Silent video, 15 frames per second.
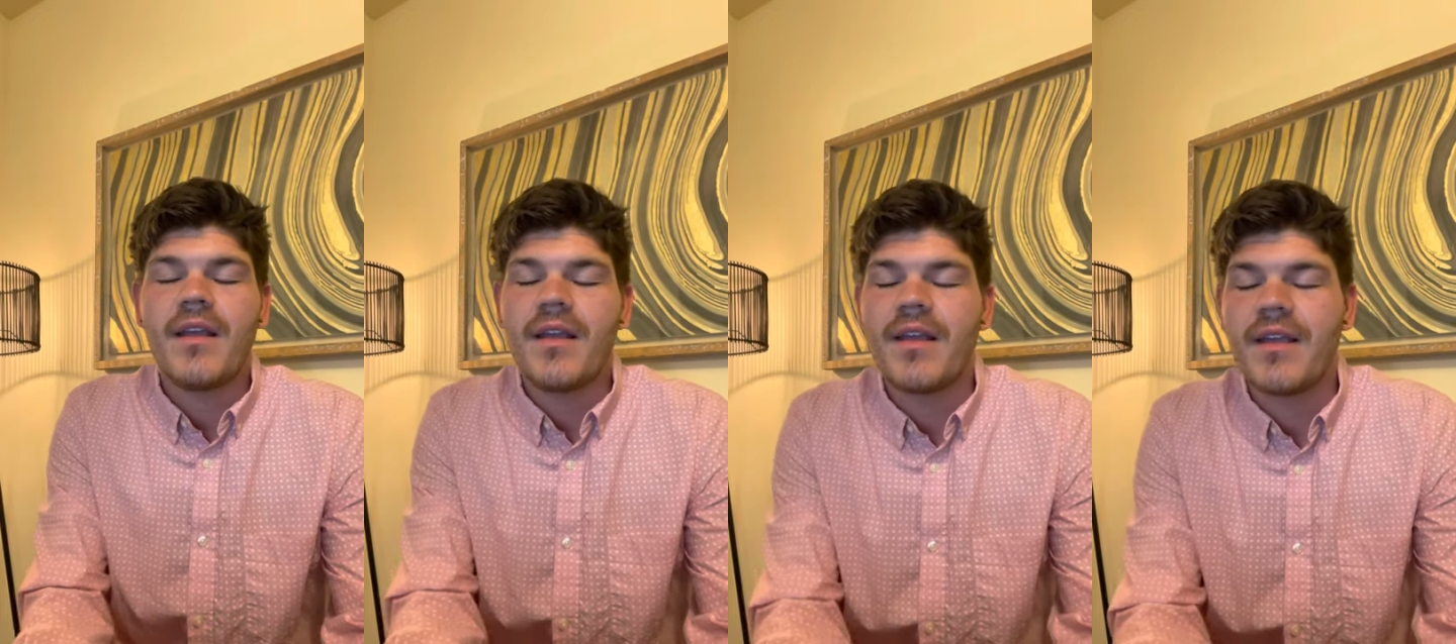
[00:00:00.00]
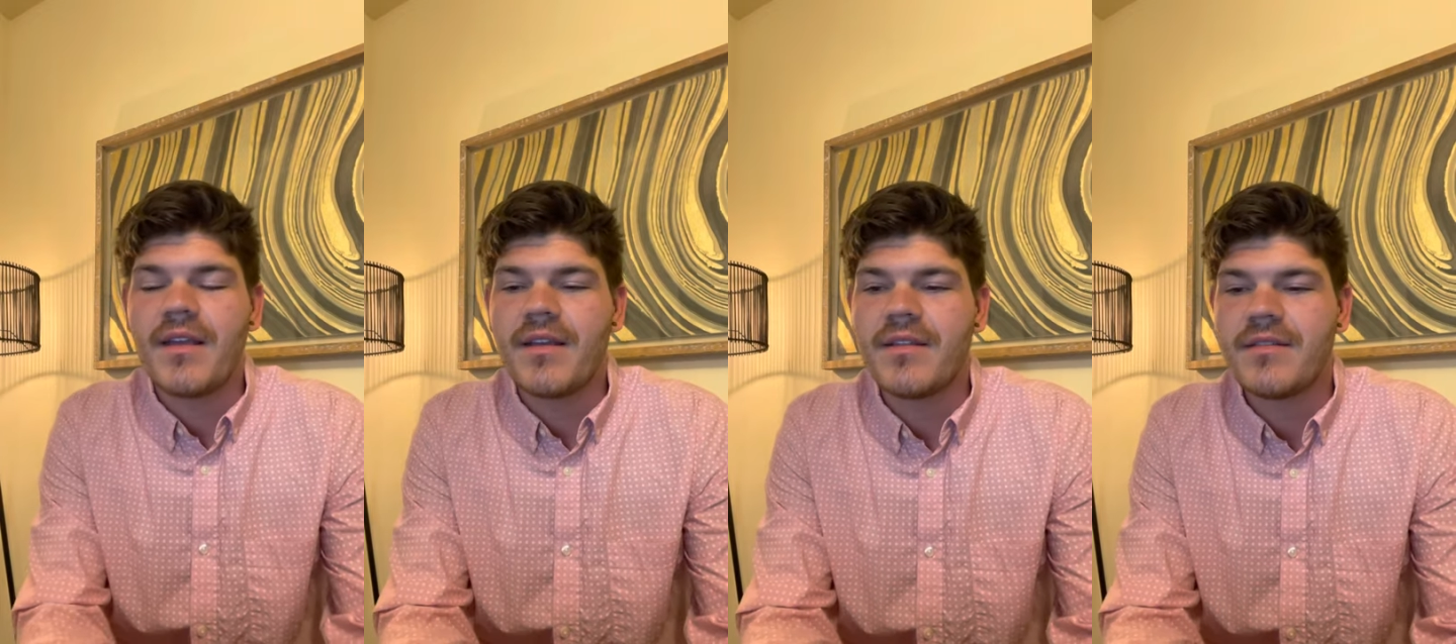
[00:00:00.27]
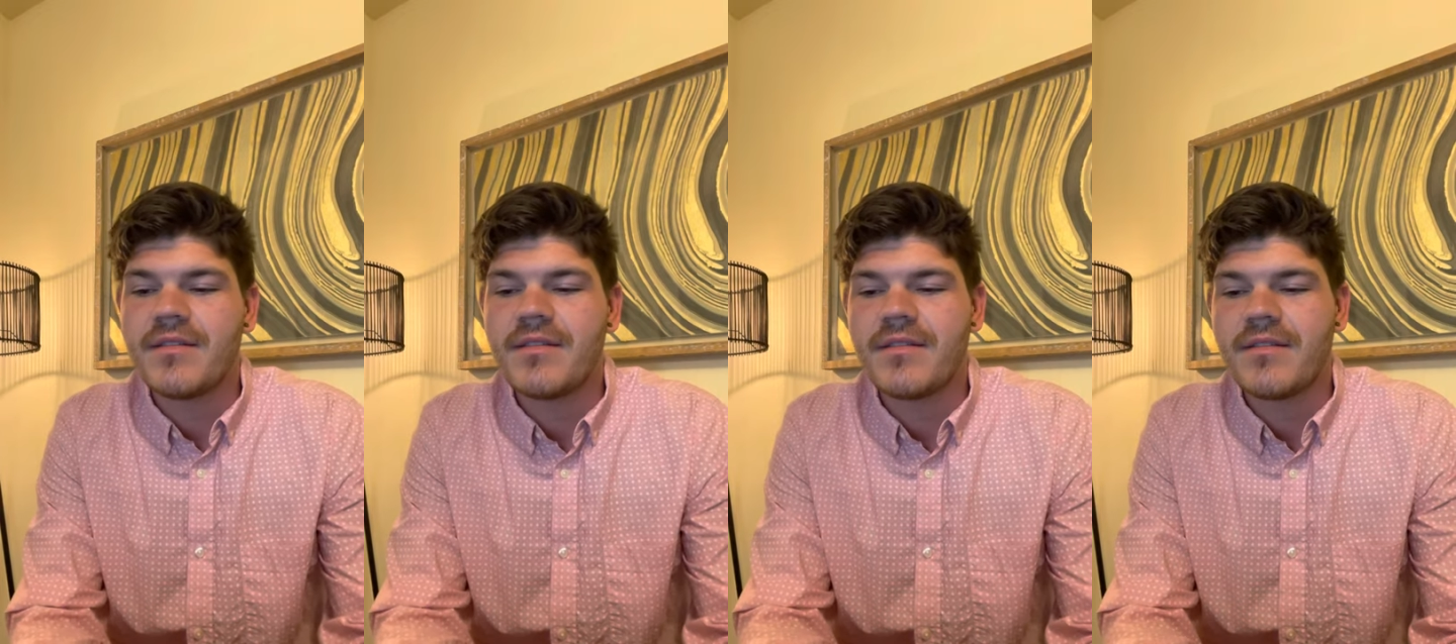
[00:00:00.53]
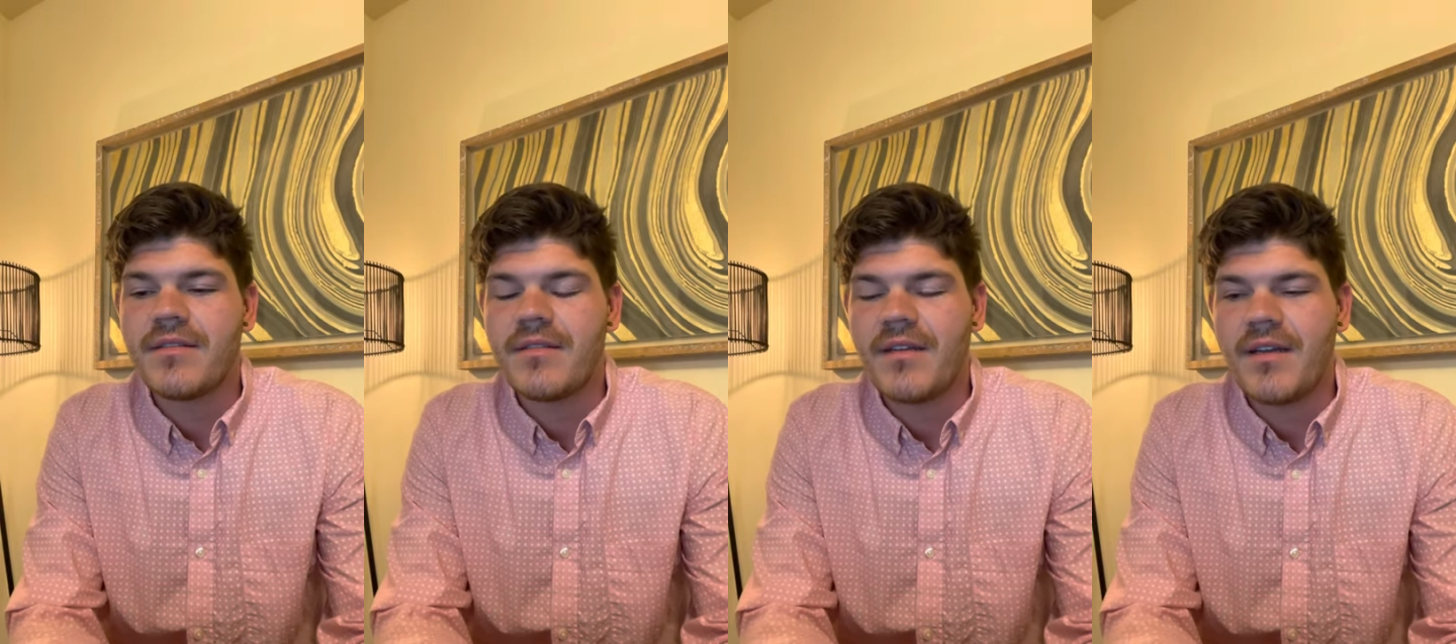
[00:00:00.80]
and
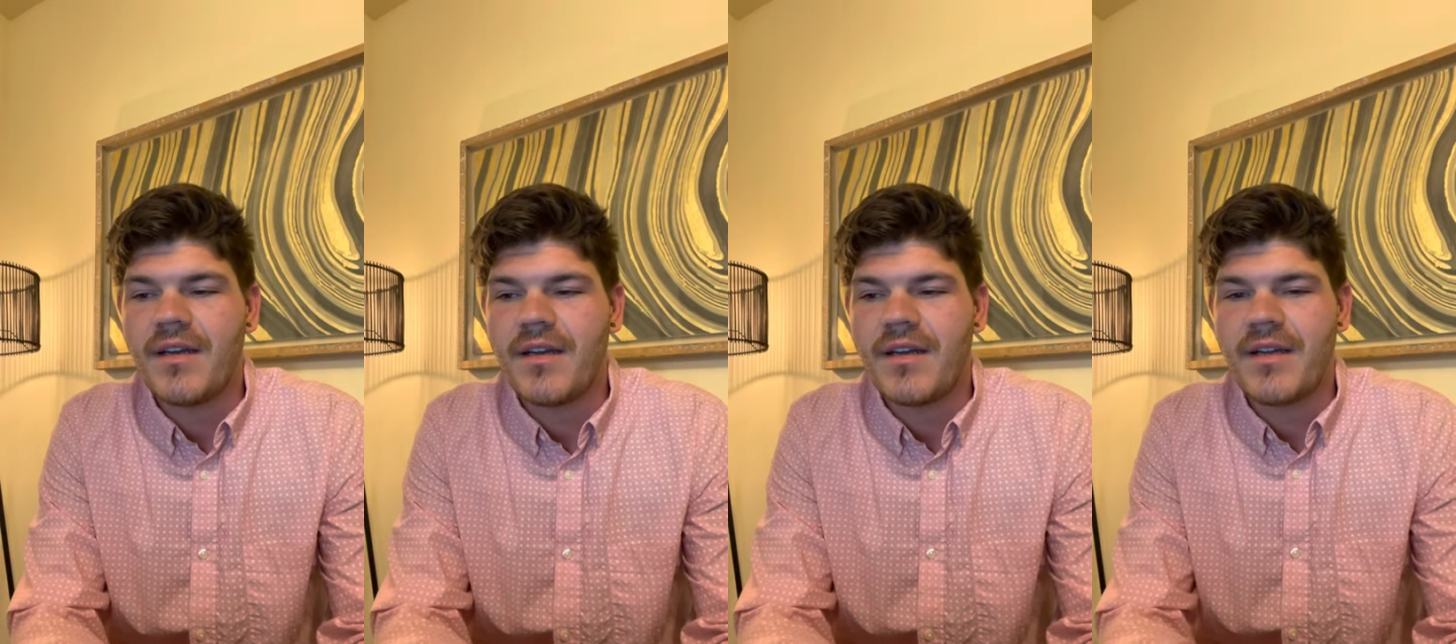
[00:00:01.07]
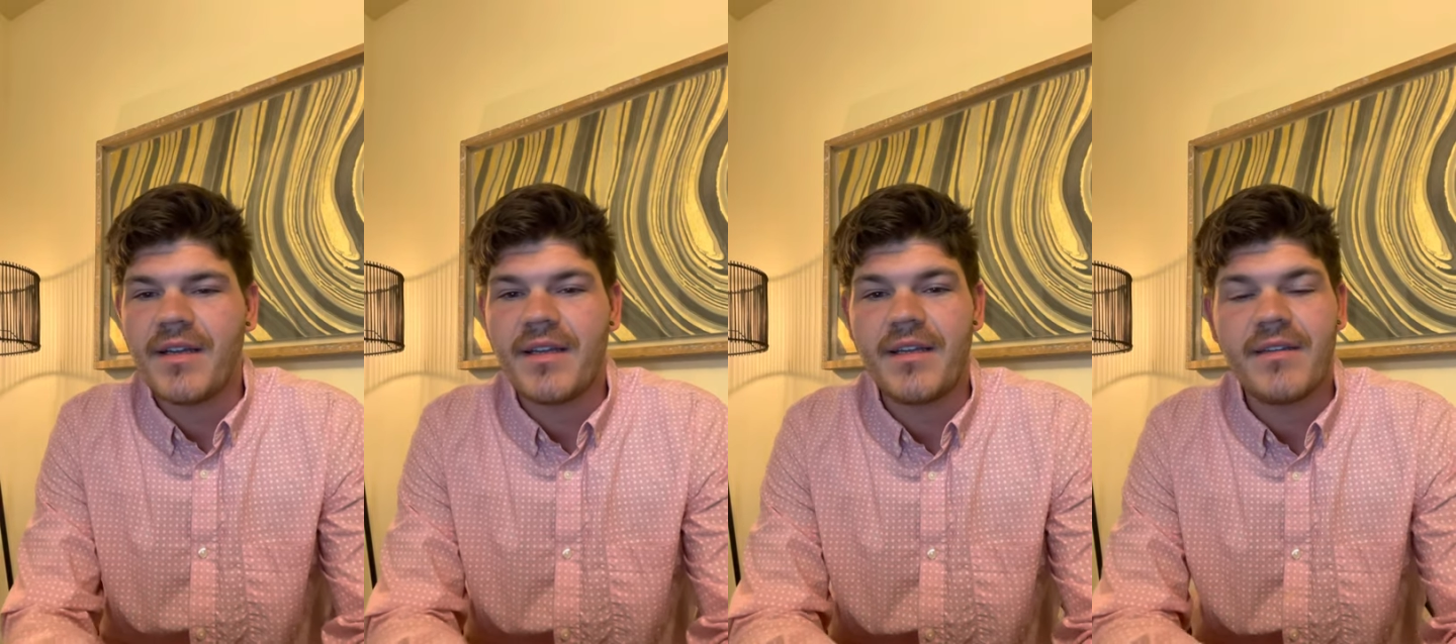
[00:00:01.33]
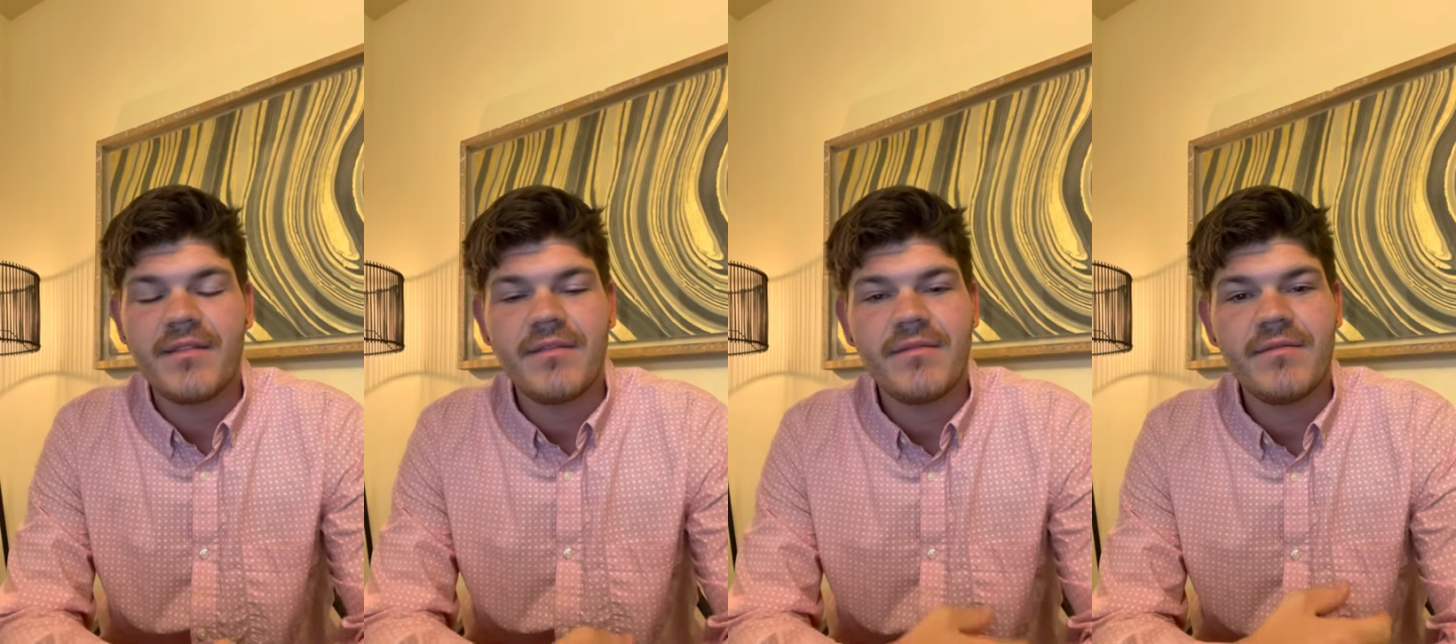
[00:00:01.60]
I